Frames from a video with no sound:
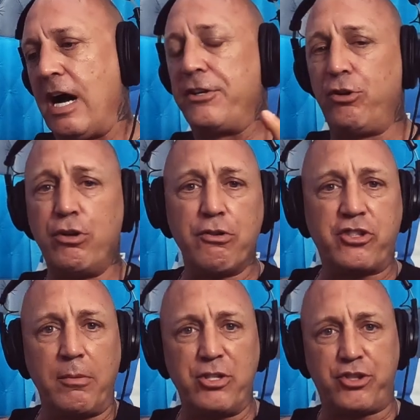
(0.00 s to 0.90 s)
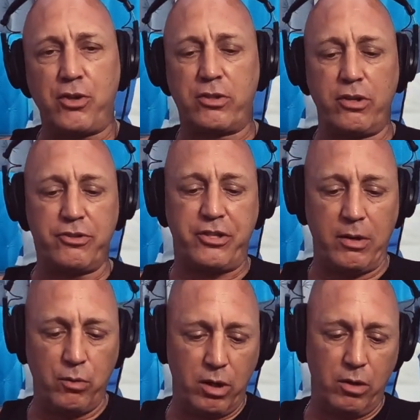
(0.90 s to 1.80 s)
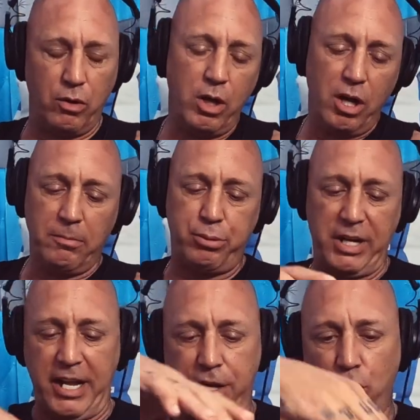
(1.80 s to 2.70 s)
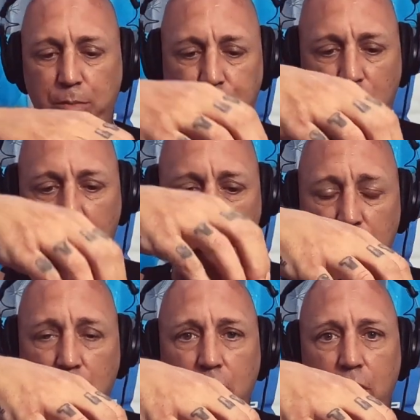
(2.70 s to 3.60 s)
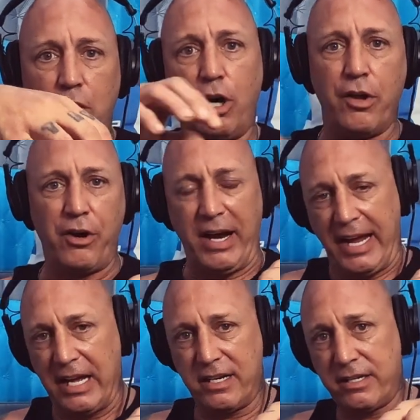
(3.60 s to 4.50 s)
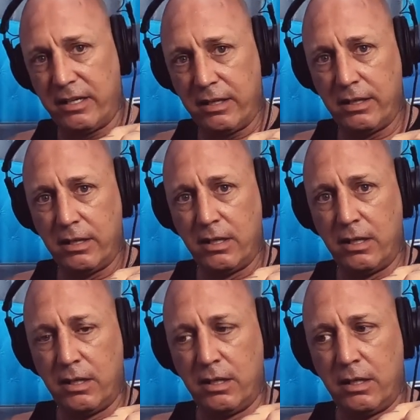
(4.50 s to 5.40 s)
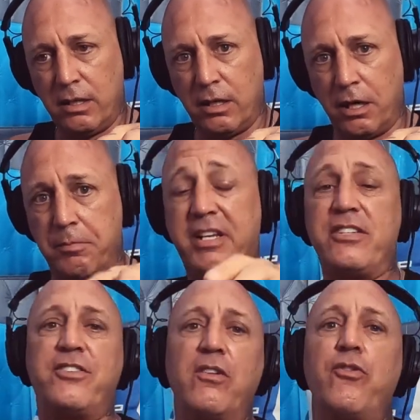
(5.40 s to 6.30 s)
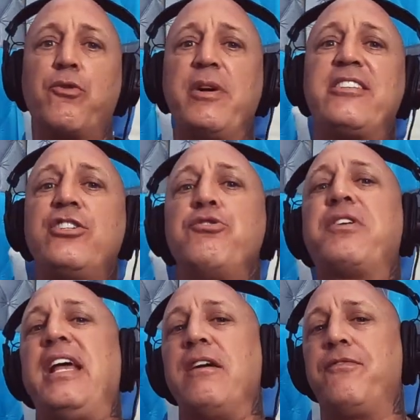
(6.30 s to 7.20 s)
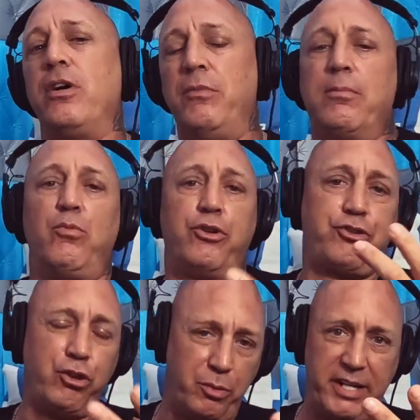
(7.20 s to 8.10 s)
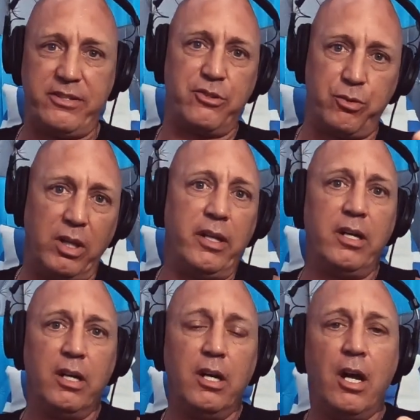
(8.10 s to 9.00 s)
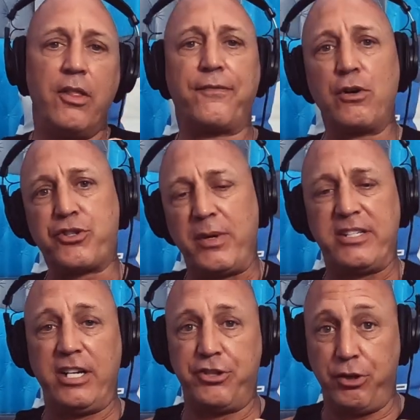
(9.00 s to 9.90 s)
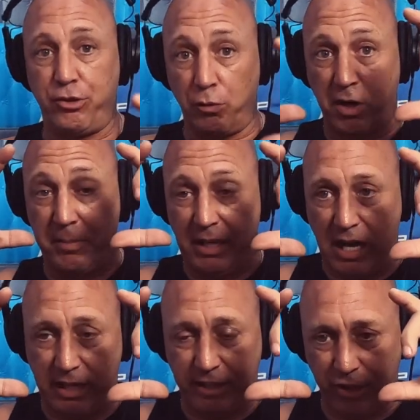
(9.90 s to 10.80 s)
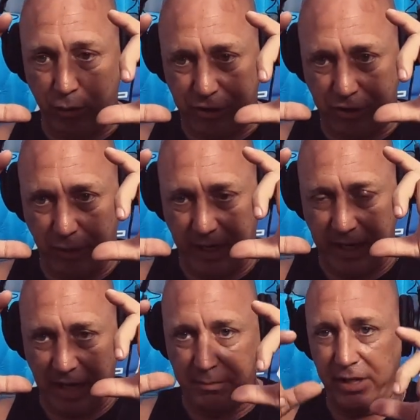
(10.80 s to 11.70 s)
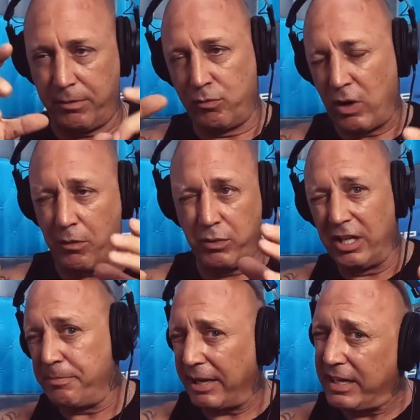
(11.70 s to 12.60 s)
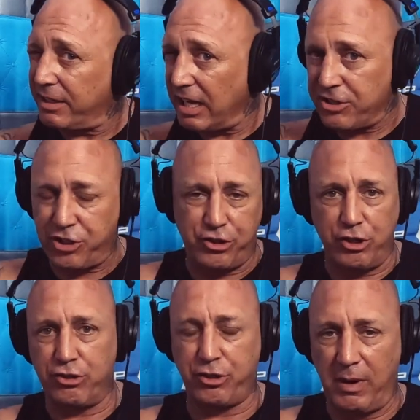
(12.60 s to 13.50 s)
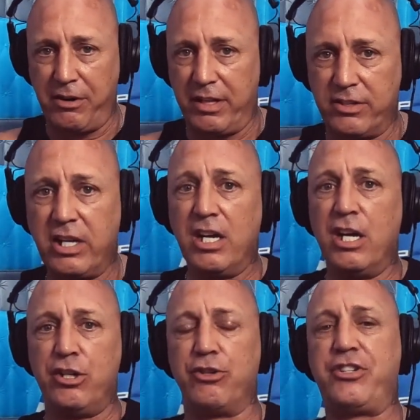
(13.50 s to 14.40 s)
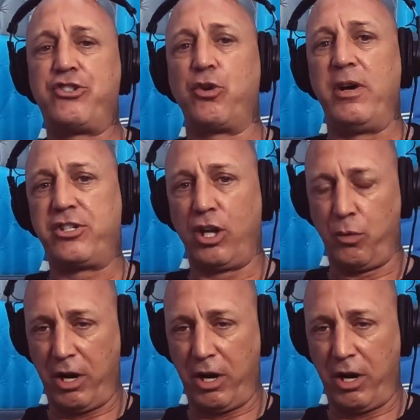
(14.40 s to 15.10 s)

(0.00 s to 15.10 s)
I do know some instructors that will put a GoPro on their hand because the reason you can't film them, well, there's two reasons really. The first reason is you don't want to be locked into a screen and not really paying attention to your surroundings. Your situational